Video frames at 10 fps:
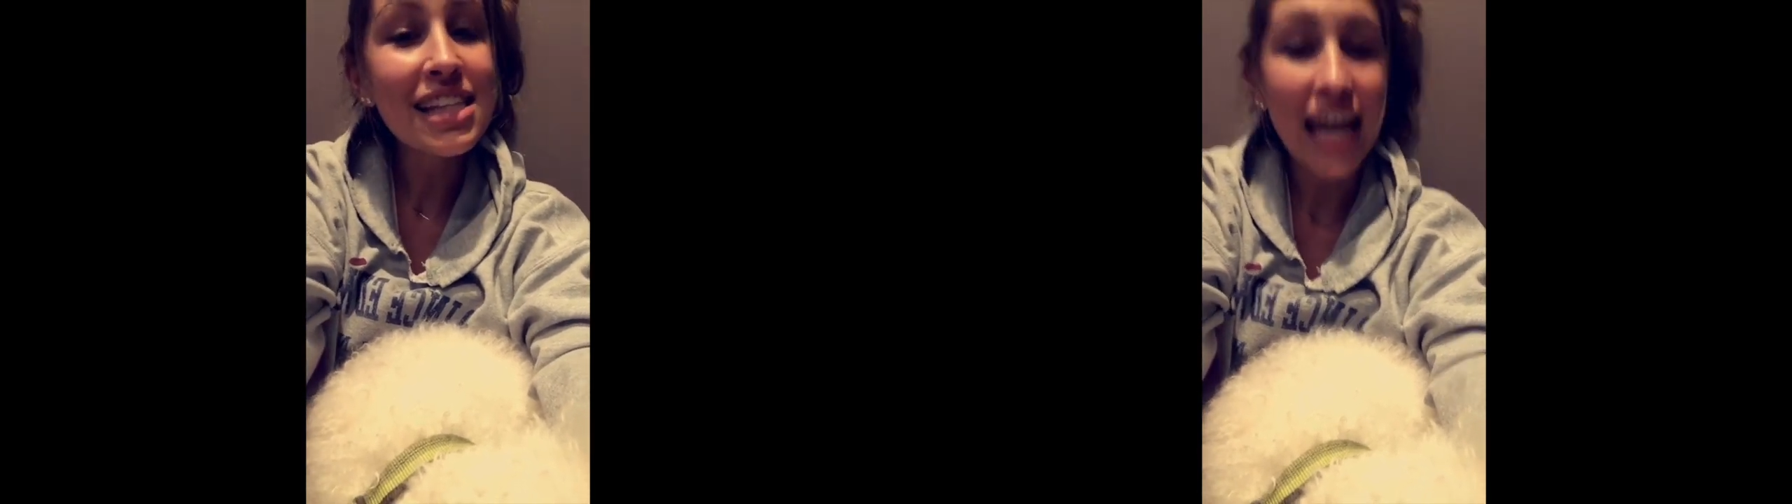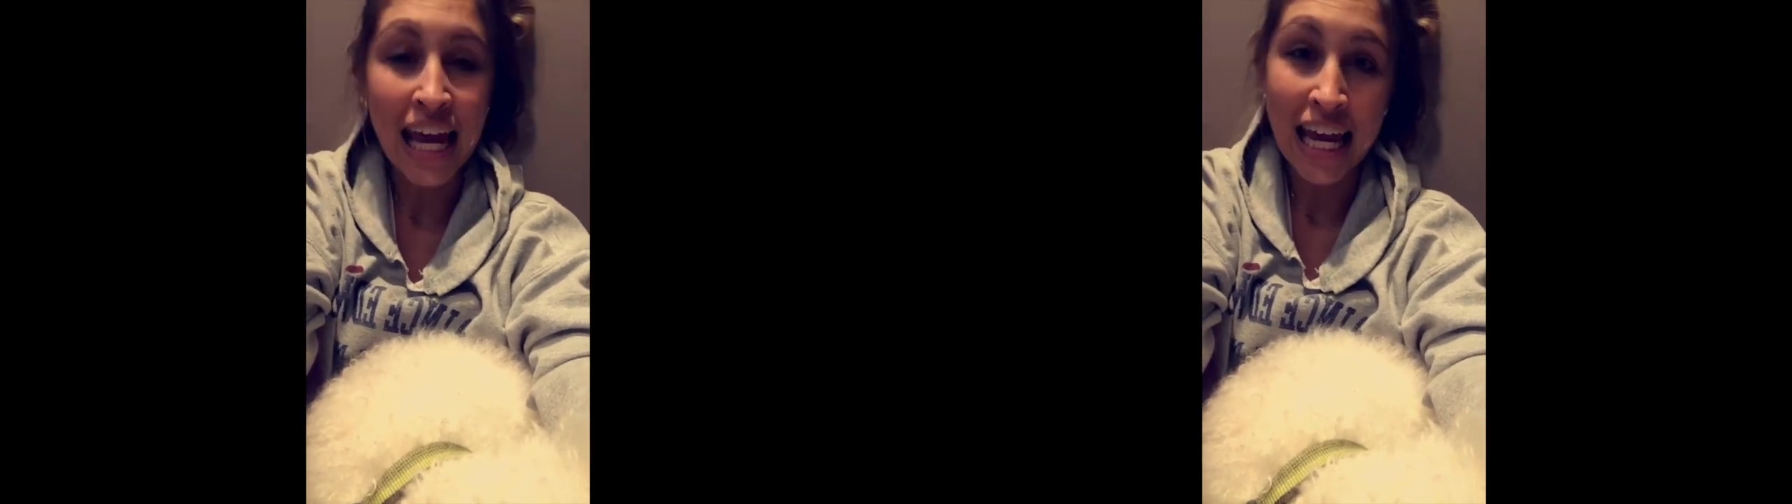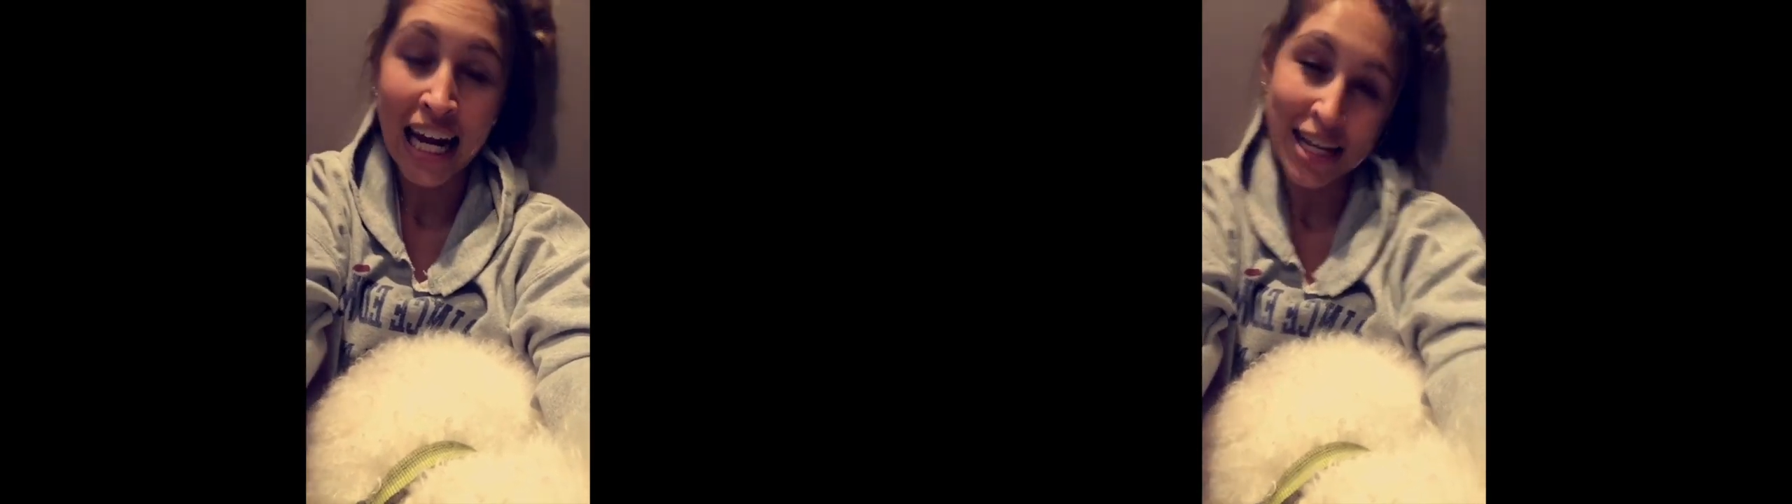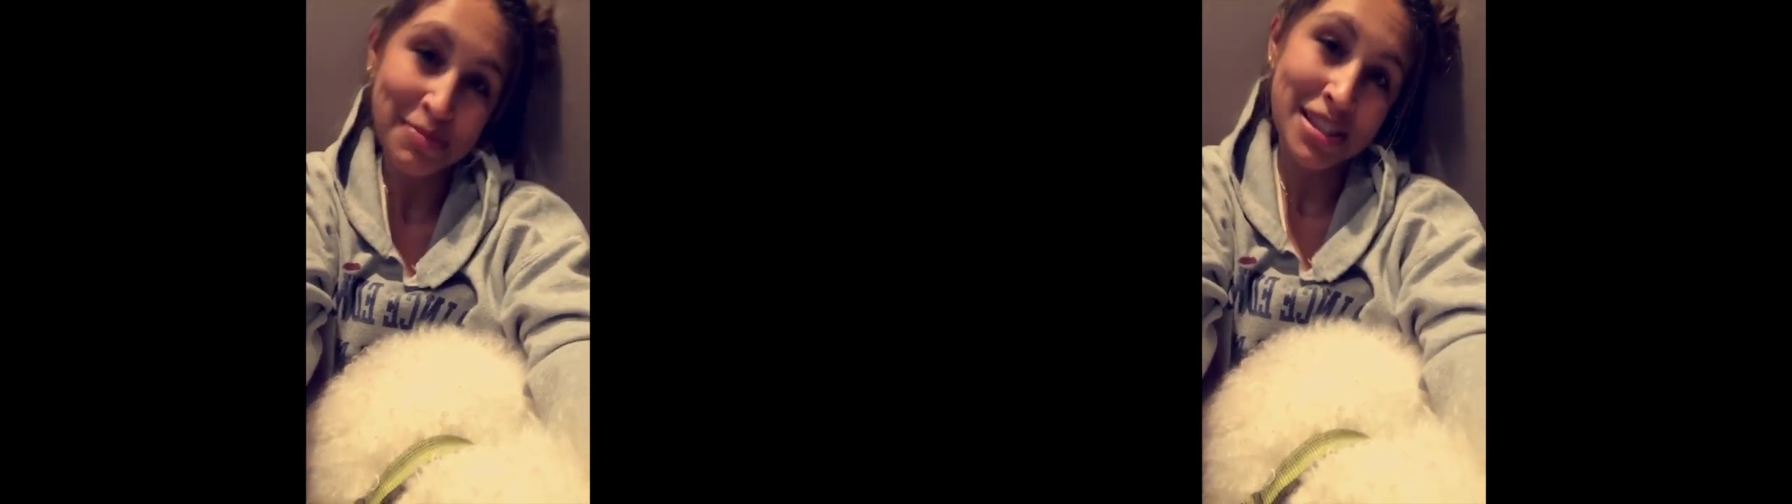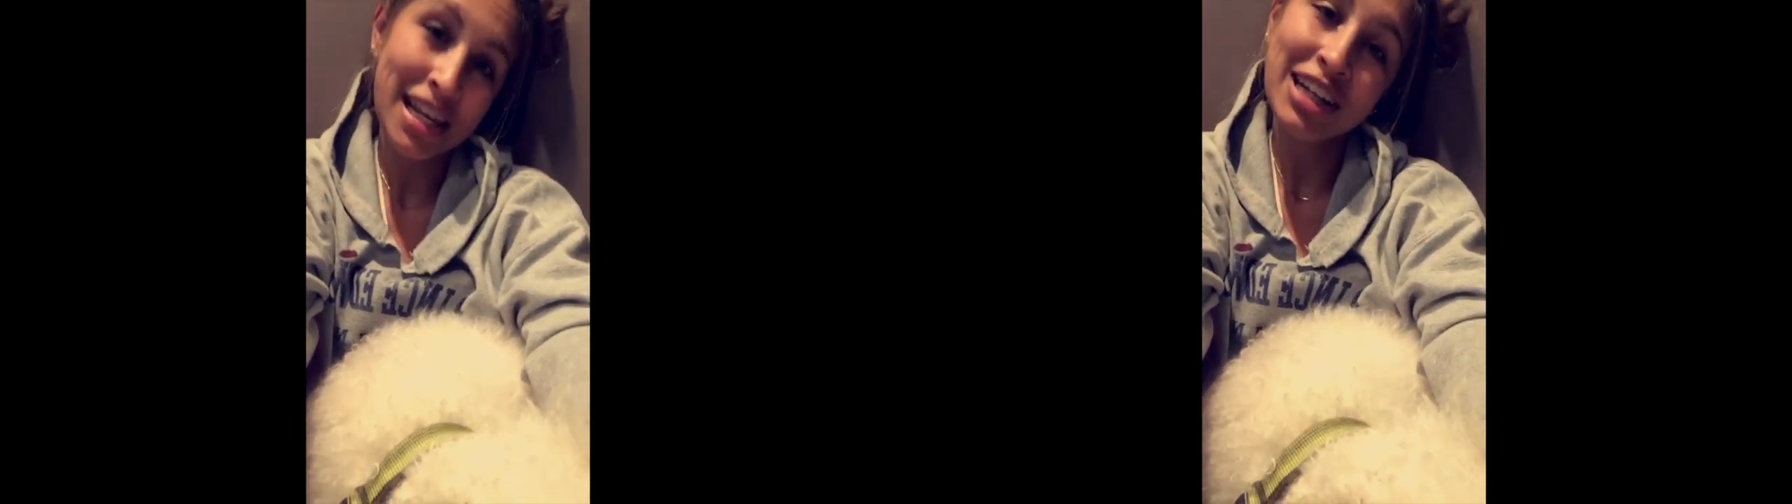and I'm
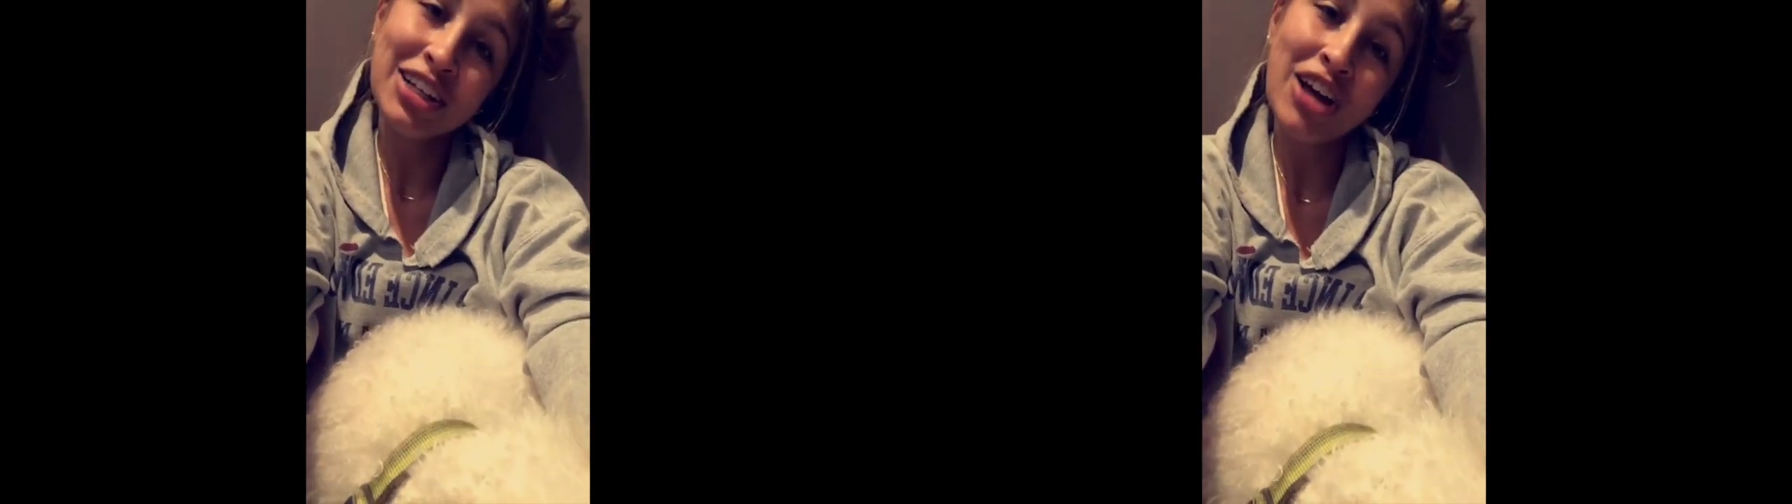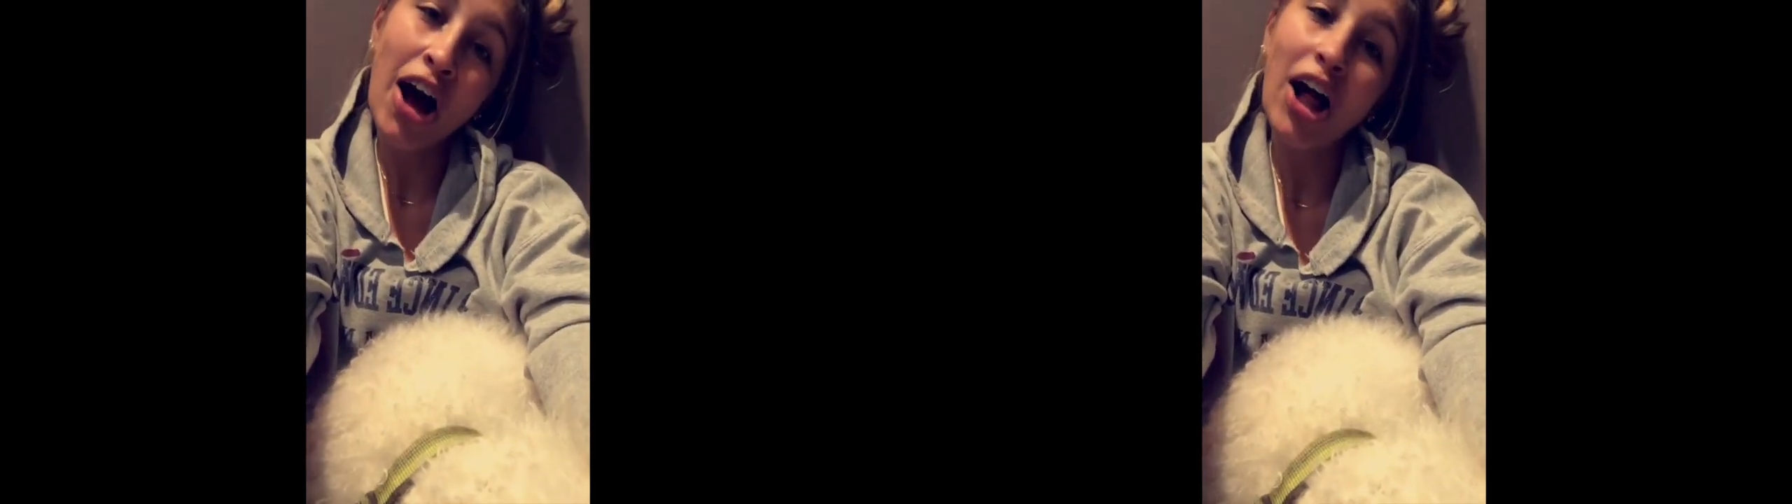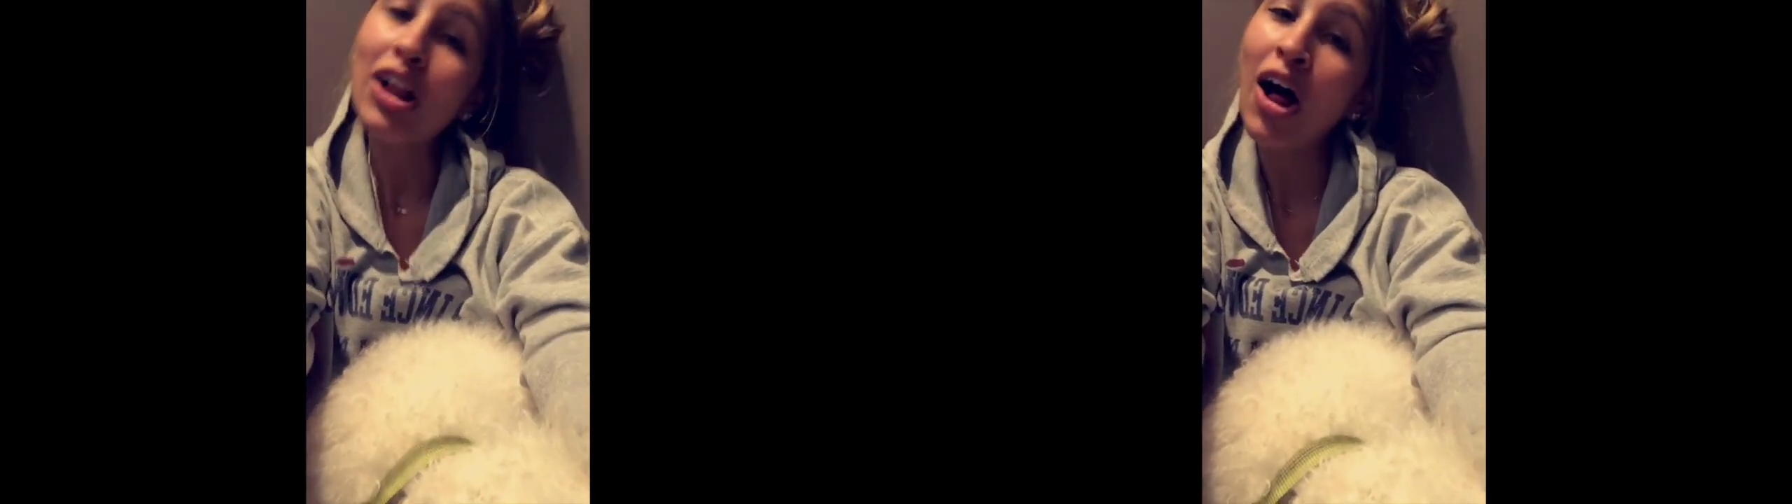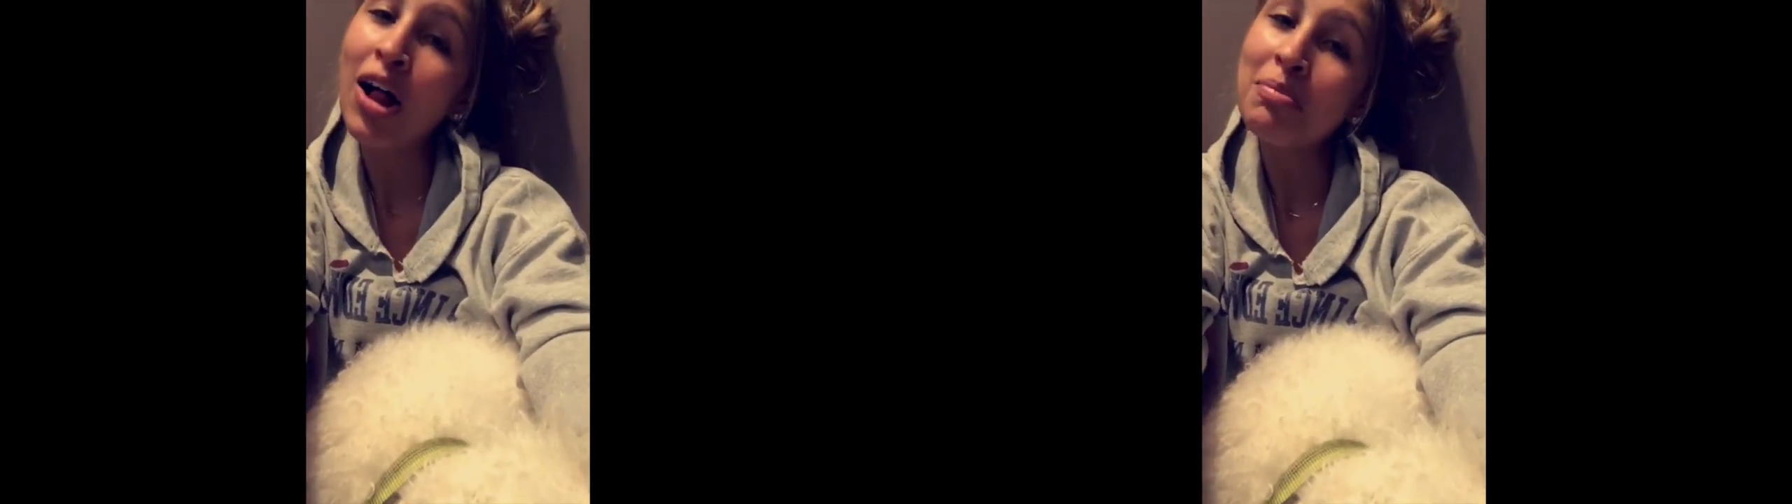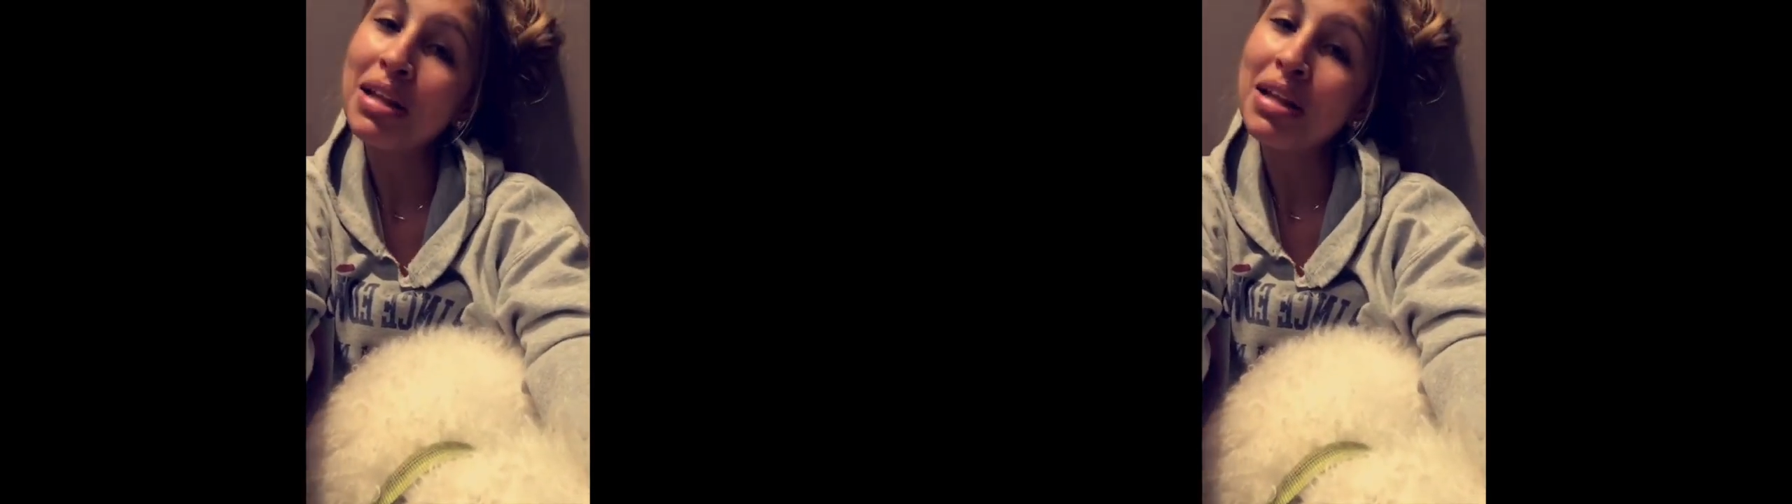sending y'all all my